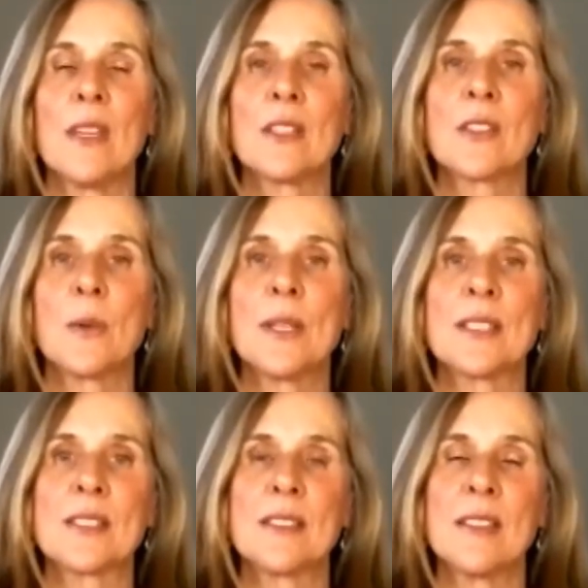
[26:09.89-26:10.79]
So
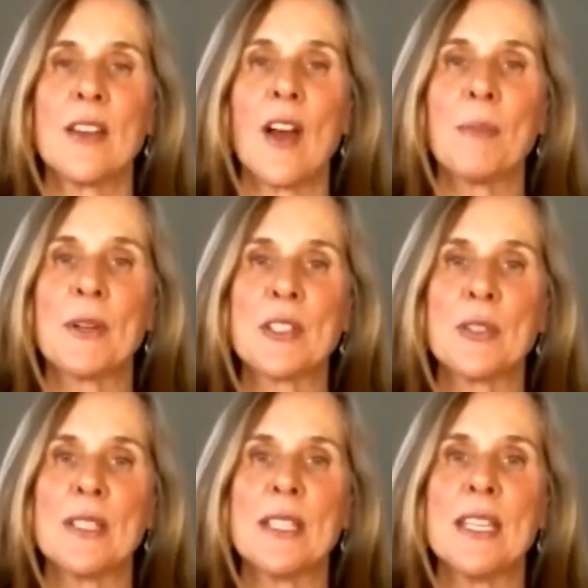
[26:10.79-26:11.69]
it's an
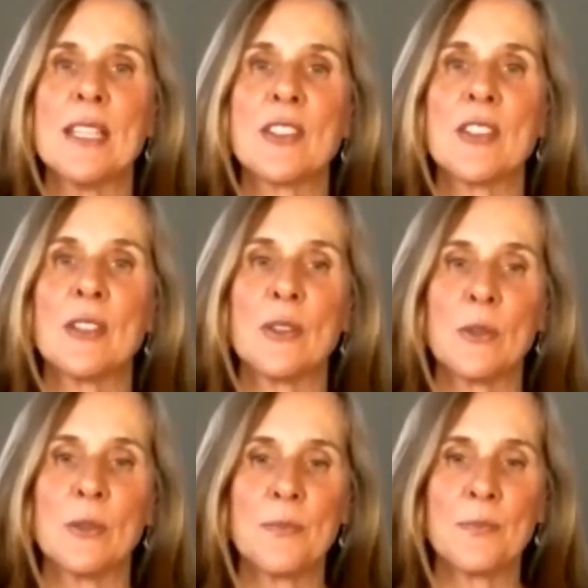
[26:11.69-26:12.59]
opportunity to